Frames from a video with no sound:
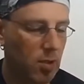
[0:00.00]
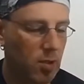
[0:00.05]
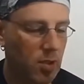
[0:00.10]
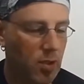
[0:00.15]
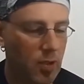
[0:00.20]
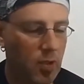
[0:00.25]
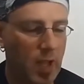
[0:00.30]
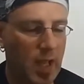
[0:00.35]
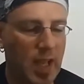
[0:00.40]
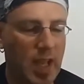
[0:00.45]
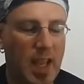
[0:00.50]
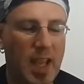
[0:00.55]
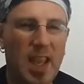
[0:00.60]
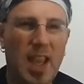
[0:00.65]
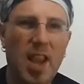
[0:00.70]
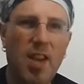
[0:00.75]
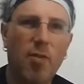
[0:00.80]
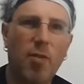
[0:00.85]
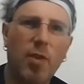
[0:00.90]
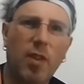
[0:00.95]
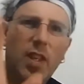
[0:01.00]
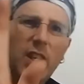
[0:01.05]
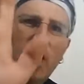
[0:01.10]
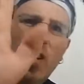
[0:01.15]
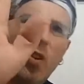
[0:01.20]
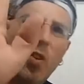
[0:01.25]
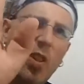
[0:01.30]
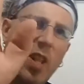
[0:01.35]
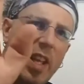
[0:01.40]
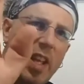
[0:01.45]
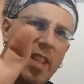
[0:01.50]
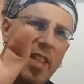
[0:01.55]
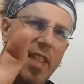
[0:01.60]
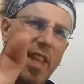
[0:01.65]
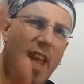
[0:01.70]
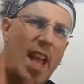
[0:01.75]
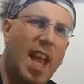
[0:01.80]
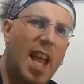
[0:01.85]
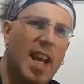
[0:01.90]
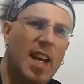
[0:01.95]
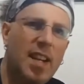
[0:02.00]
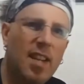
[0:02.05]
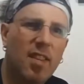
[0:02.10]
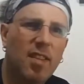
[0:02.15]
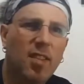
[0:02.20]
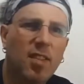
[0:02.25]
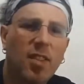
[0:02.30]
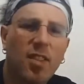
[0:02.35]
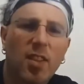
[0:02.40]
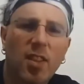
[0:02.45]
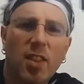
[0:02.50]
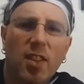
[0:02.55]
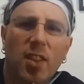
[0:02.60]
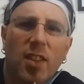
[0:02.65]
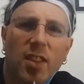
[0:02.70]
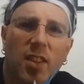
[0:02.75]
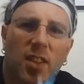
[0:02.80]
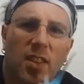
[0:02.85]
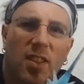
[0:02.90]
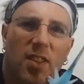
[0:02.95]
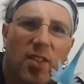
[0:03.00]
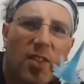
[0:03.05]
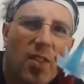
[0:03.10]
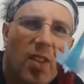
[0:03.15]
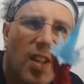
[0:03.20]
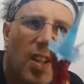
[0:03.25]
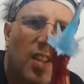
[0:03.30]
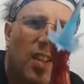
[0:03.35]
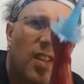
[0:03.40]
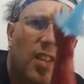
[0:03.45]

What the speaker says: So like he can't really go like that. So